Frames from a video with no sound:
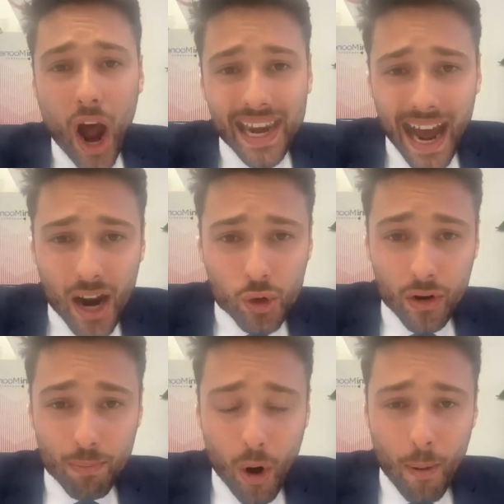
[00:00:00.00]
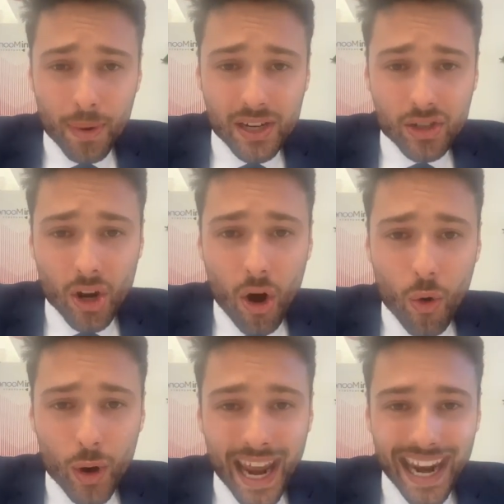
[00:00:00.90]
900 properties
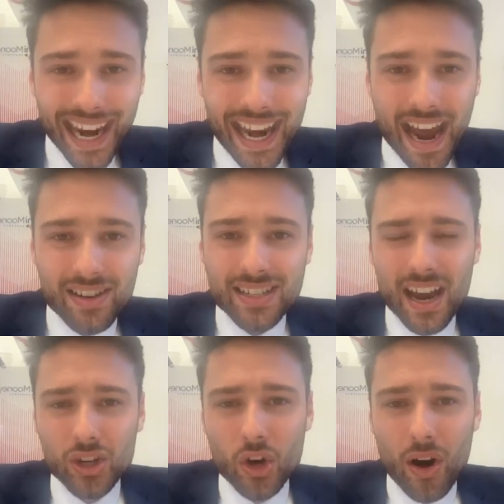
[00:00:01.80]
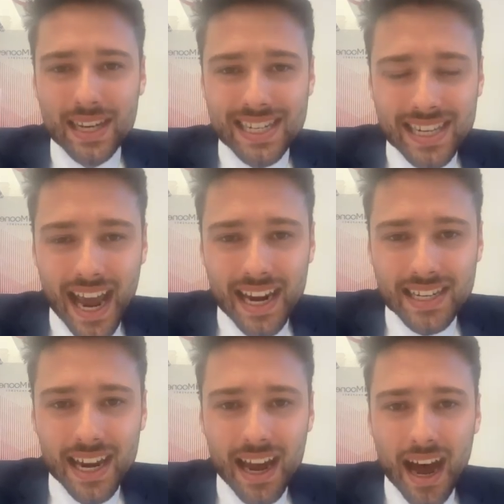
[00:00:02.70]
sold in our Sunshine
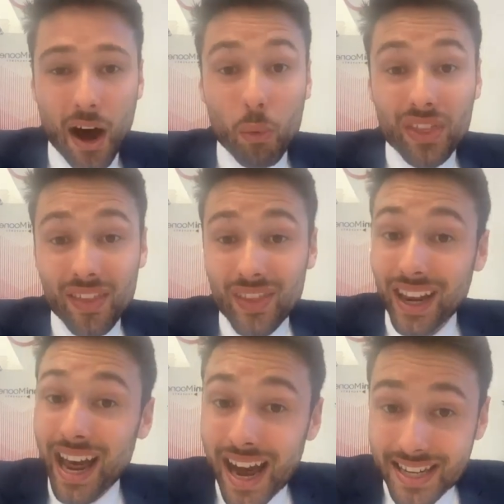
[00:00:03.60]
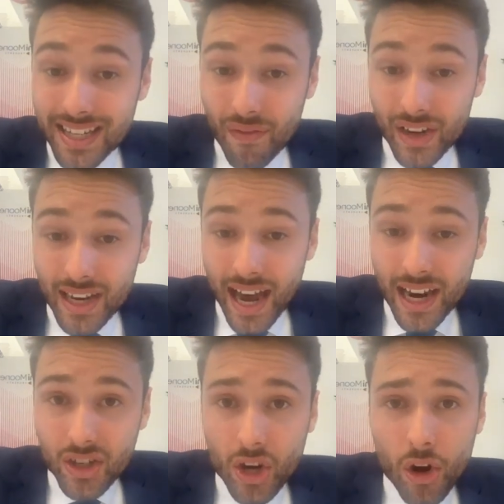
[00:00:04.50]
State within the last 7
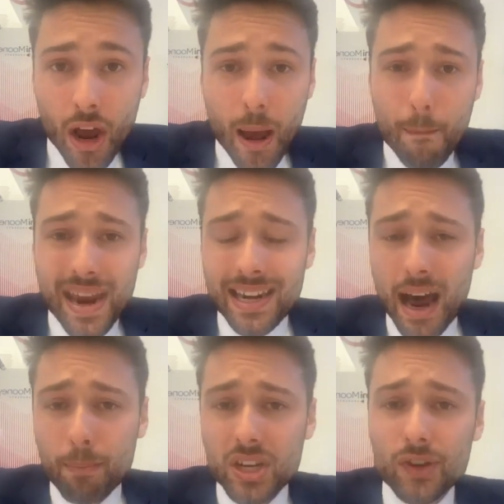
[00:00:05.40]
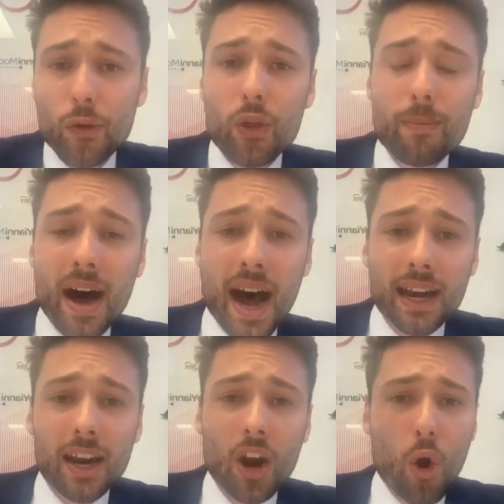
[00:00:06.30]
days. So big numbers for the
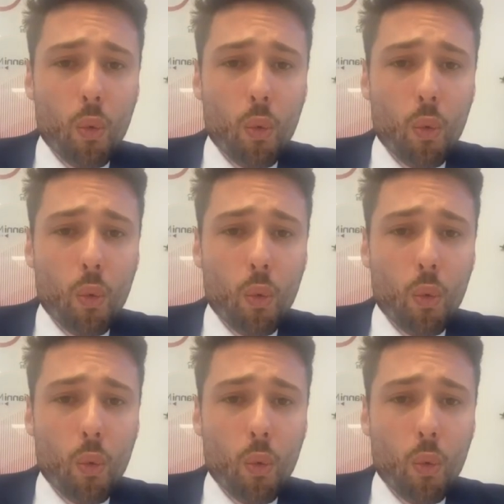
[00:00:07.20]
market.